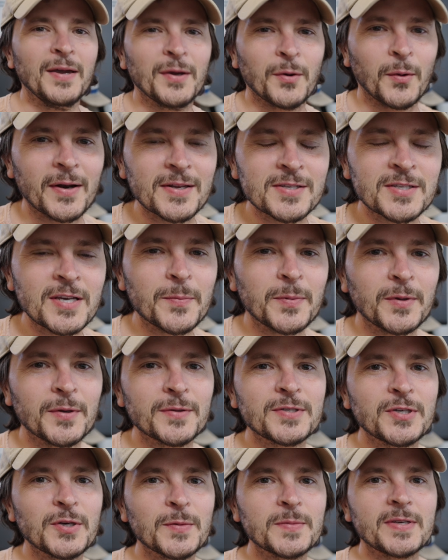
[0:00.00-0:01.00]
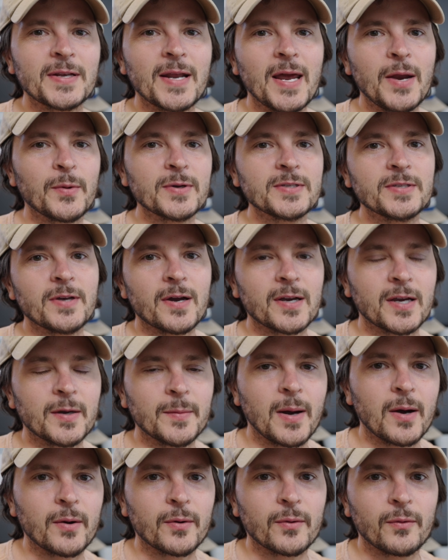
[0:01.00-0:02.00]
What is up, YouTube? Today we're talking
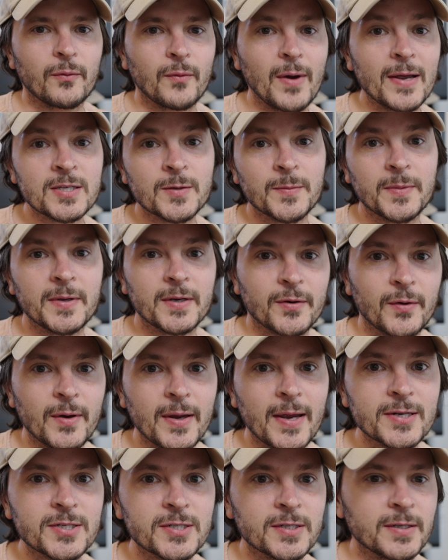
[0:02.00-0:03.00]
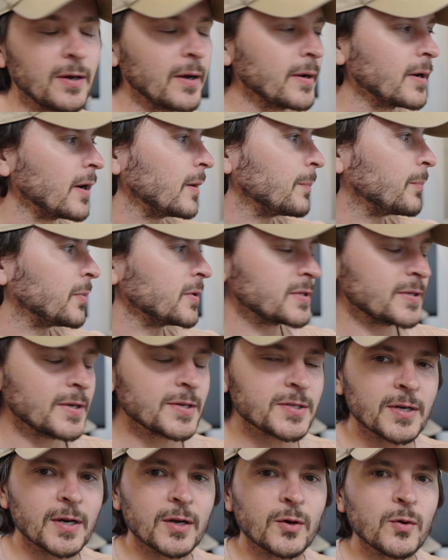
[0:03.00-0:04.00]
about recipe creation on our
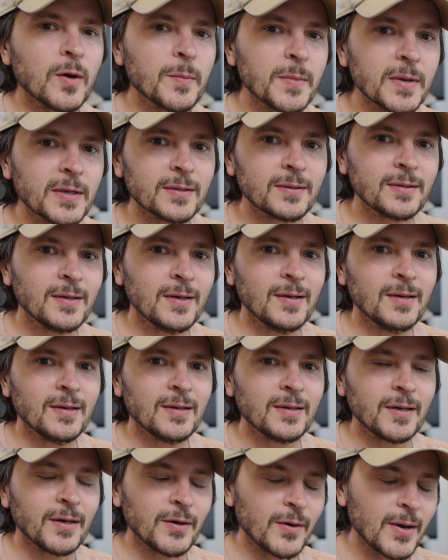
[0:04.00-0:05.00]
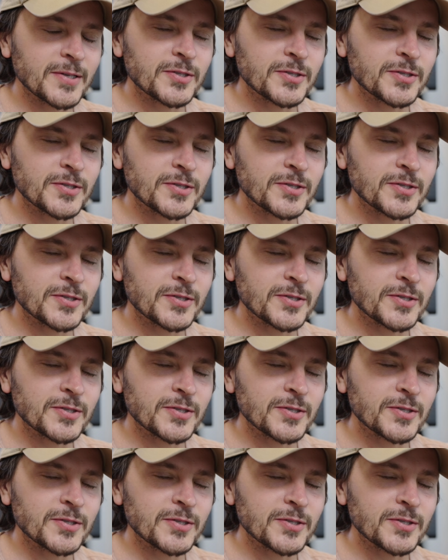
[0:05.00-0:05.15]
precision equipment here at